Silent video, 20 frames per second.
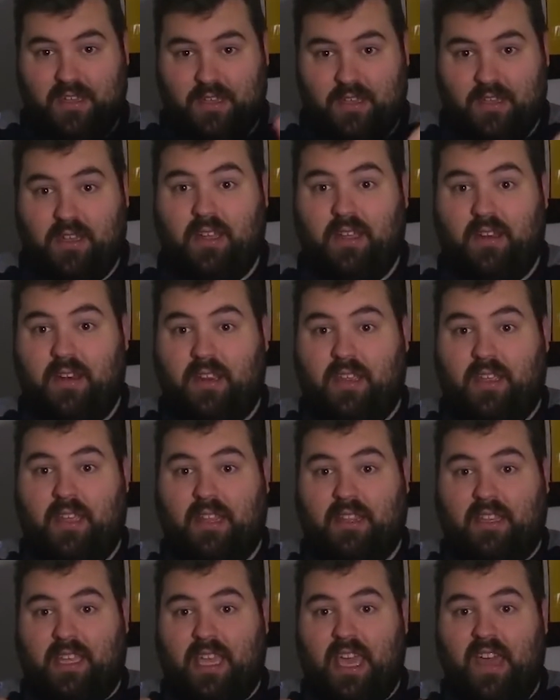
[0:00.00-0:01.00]
Get
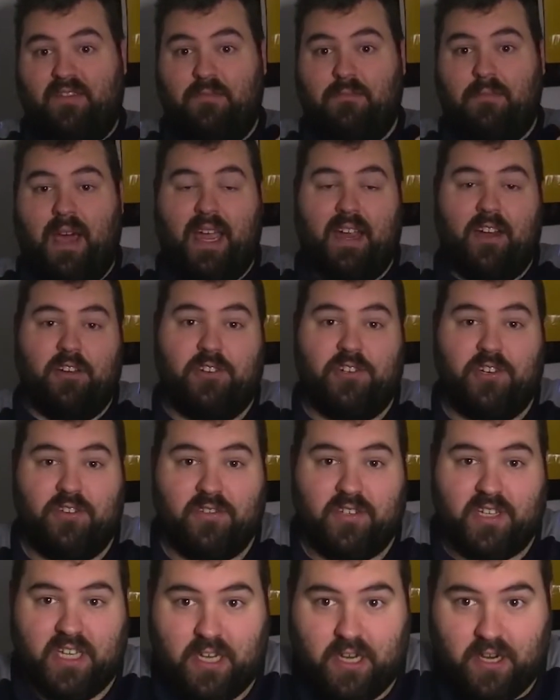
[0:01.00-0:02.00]
the Kevin Byard
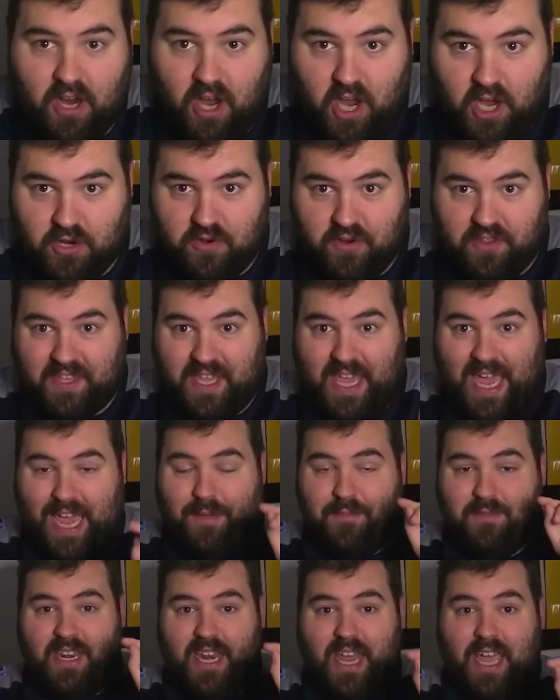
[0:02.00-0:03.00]
jersey here, 100th
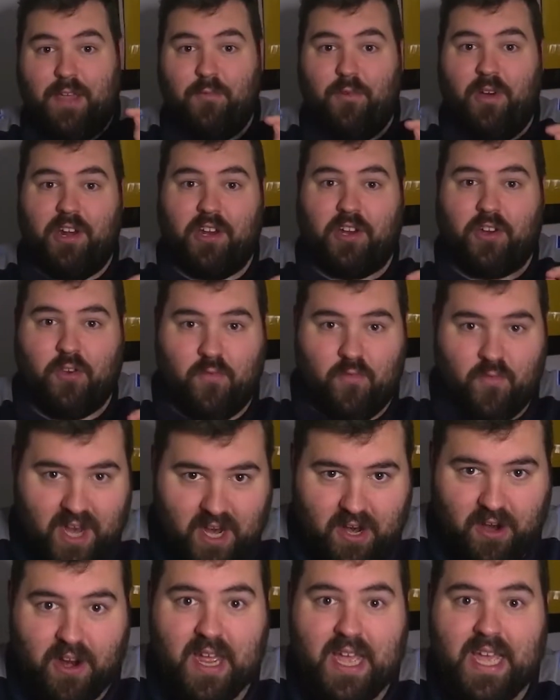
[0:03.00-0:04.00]
game today. What a
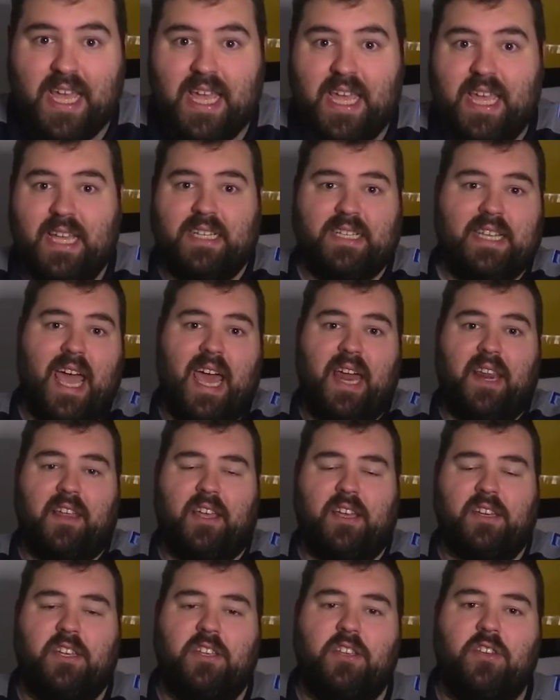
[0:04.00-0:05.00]
career he has had and
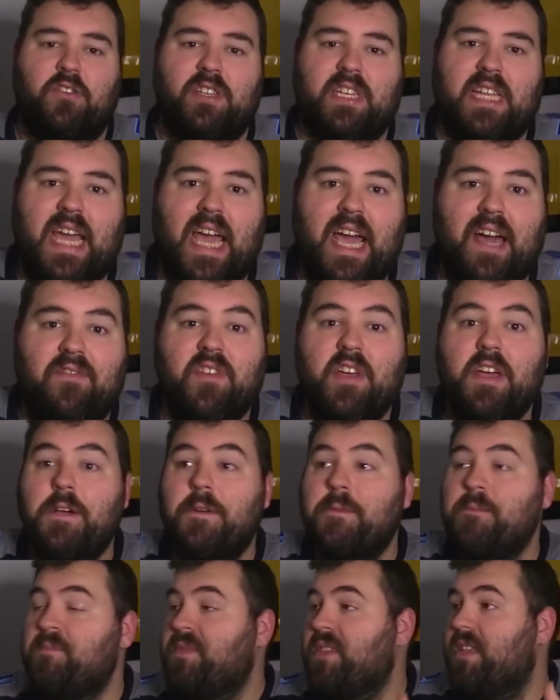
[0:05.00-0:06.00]
continues to have.
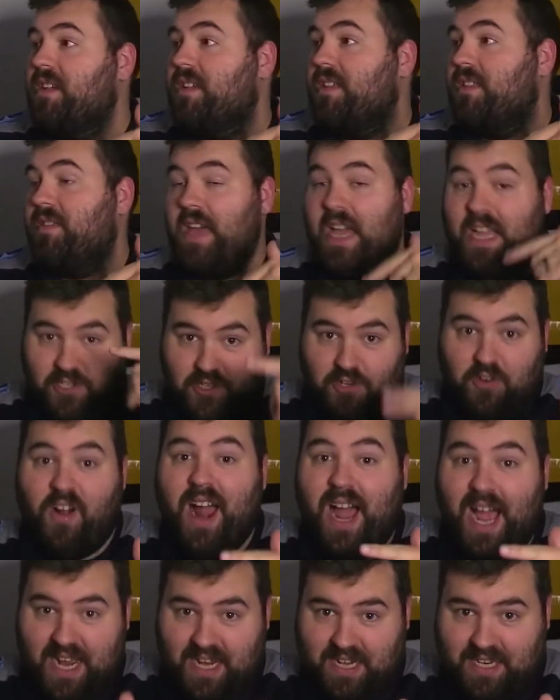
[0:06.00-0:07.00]
They
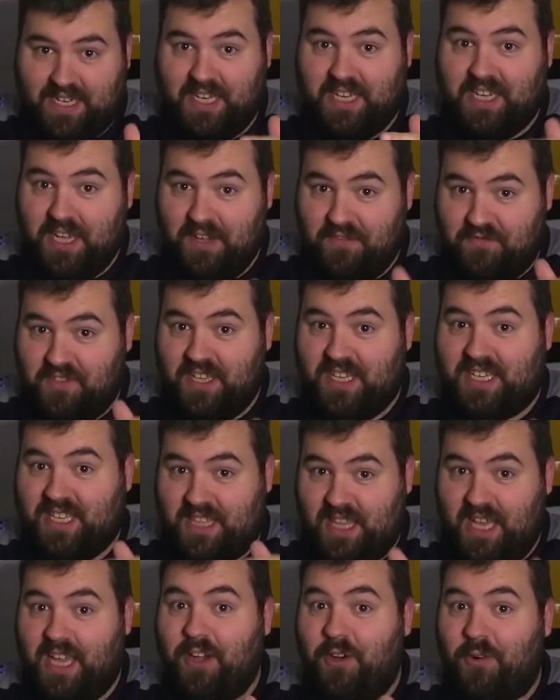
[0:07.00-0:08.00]
tried to give this
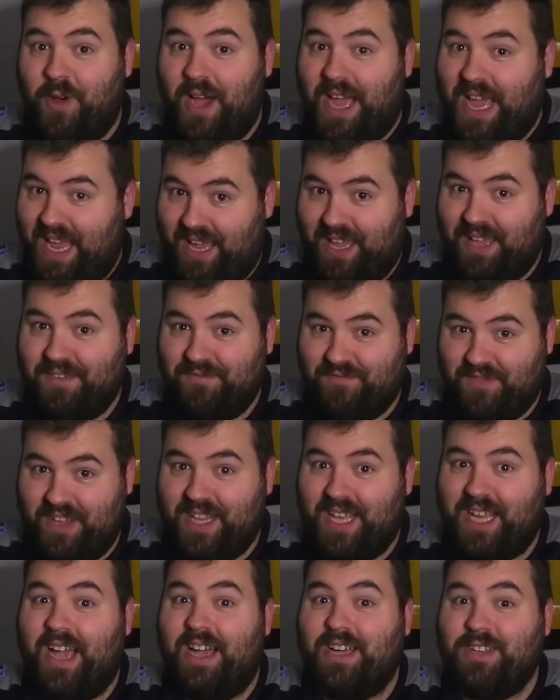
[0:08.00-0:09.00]
thing away. Felt
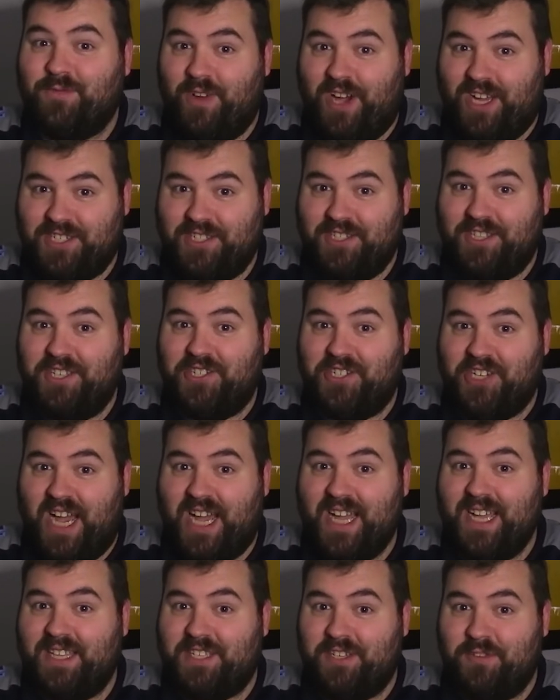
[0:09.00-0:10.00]
like I was watching the
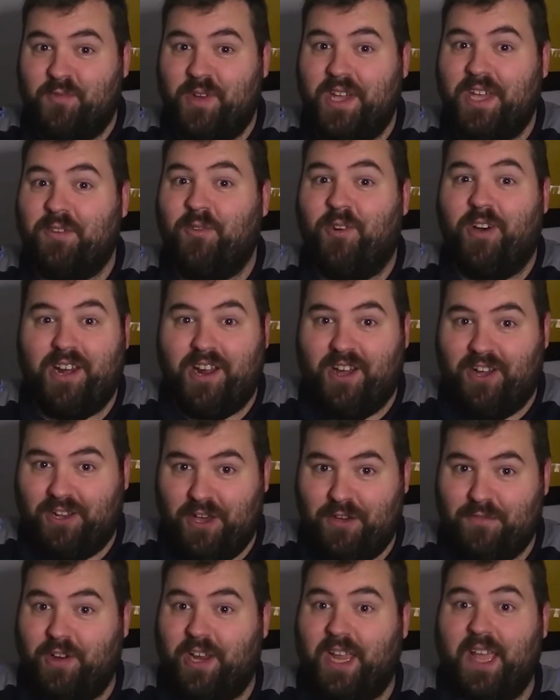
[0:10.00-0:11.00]
Giants in week one all
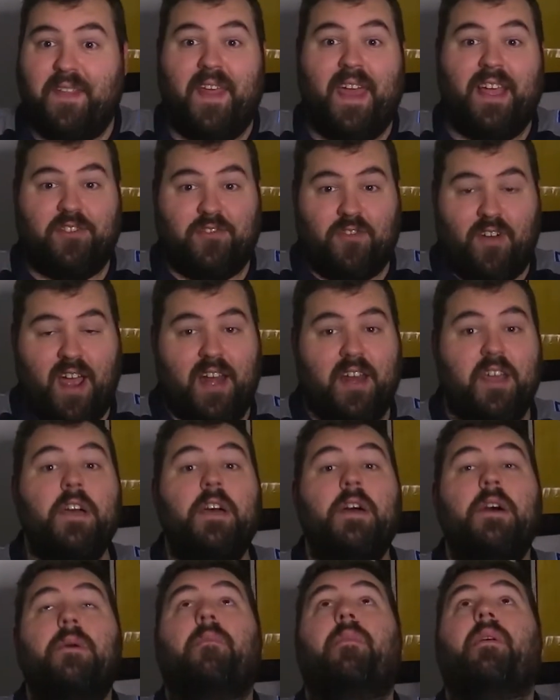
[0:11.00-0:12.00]
over again. They tried,
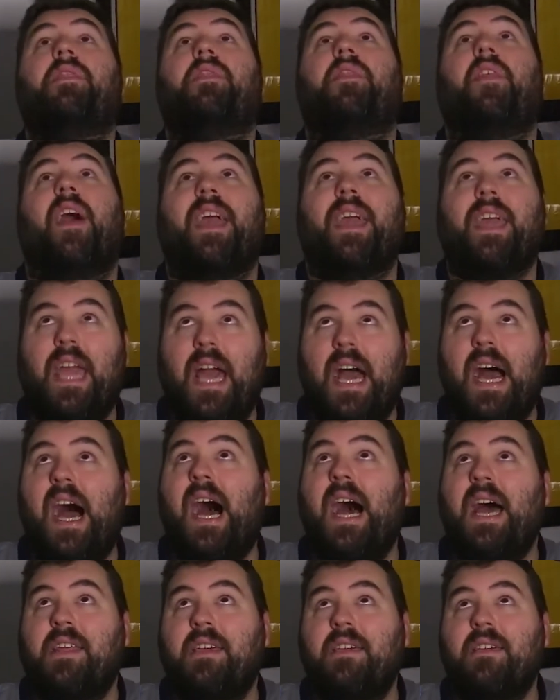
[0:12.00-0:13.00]
but thank
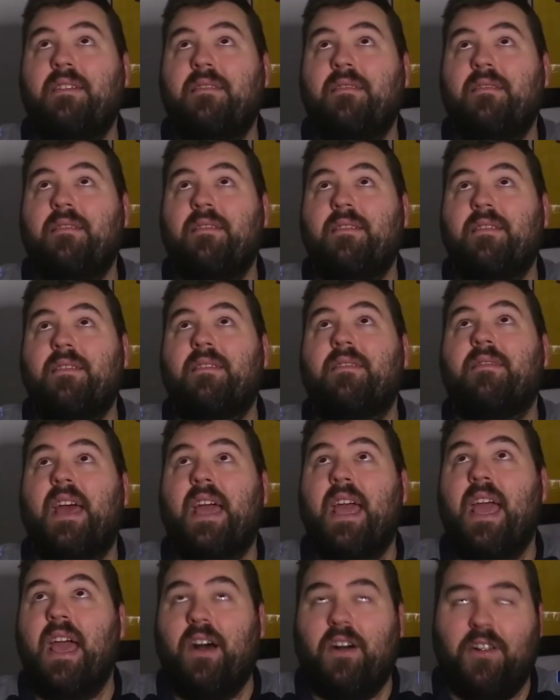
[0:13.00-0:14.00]
God they
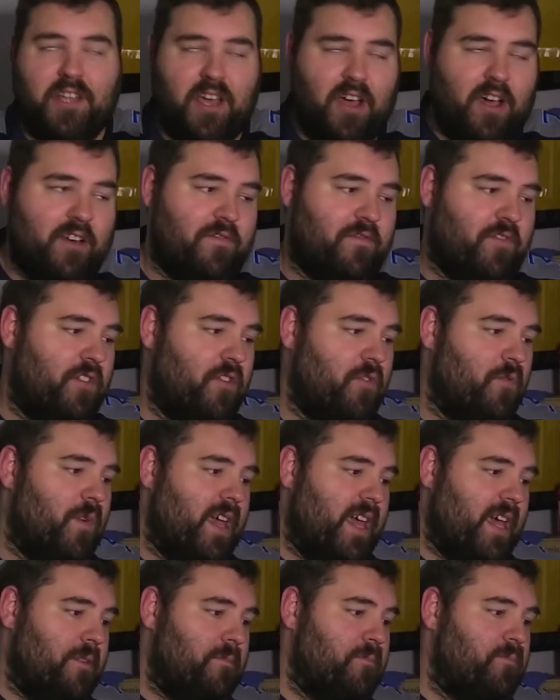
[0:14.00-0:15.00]
held on for the
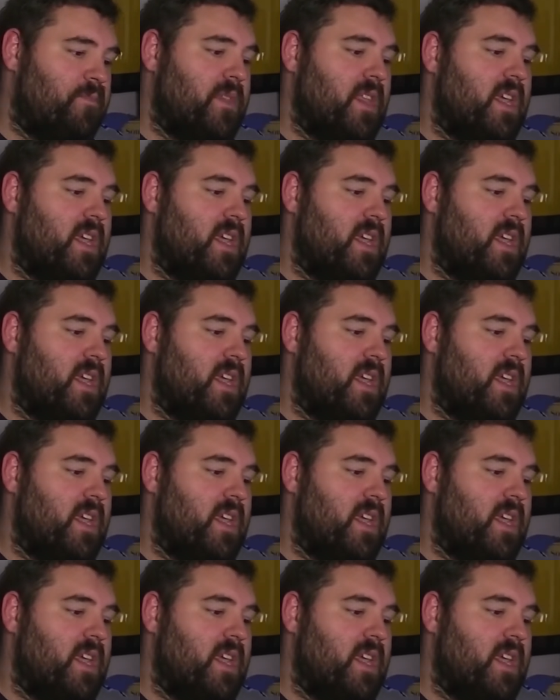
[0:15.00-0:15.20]
win.